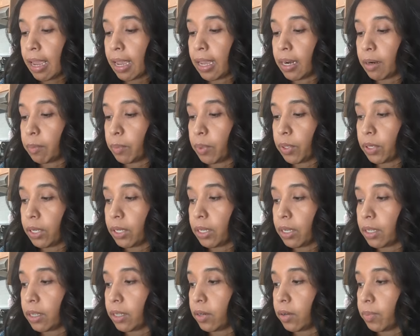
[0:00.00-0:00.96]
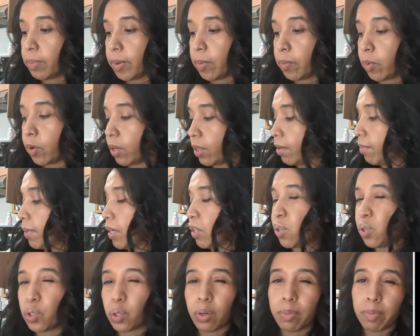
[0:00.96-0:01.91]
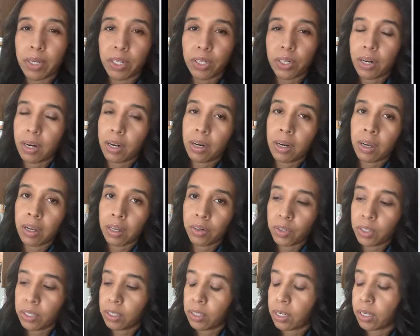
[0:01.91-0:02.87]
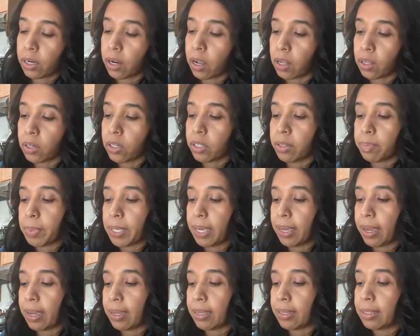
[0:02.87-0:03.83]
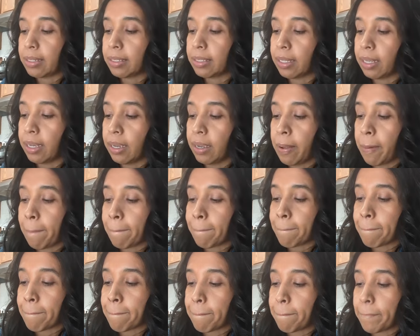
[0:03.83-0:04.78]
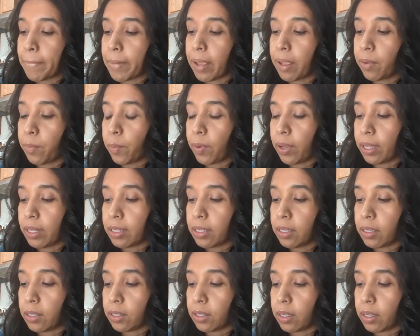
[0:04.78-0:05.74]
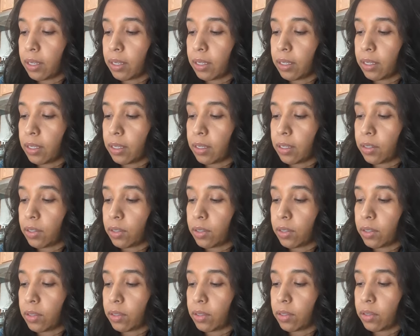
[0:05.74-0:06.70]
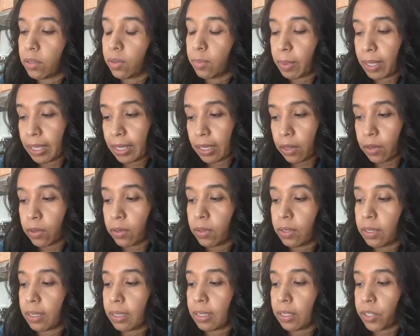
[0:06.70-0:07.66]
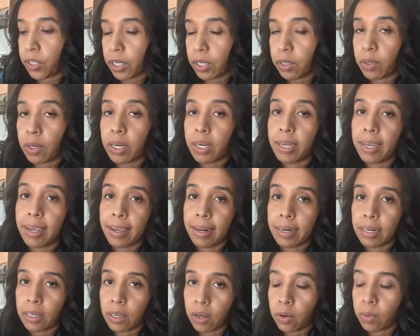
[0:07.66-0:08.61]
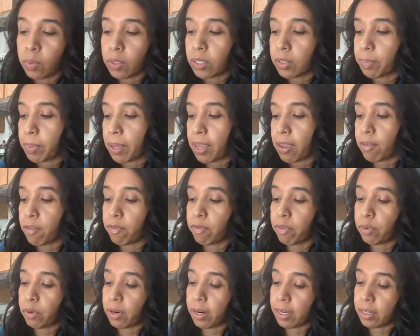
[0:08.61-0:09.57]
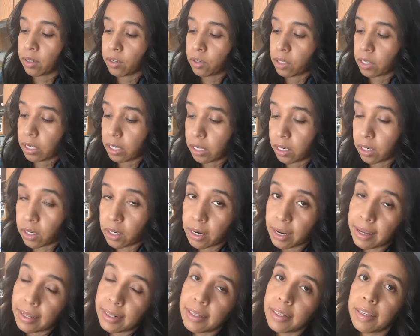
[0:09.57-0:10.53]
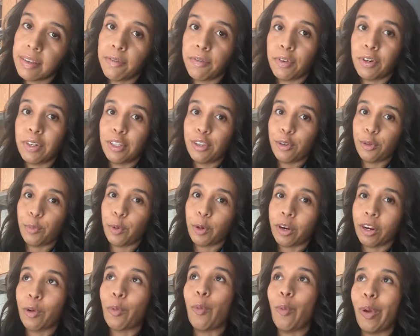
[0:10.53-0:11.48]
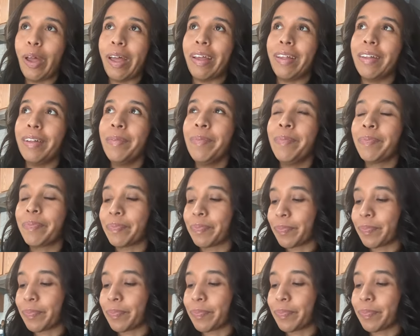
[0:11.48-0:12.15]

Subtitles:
and I'm putting a little bit more than my usual budgeted, $110, because I went to Mexico in January and I always pay for extra internet for it to work well.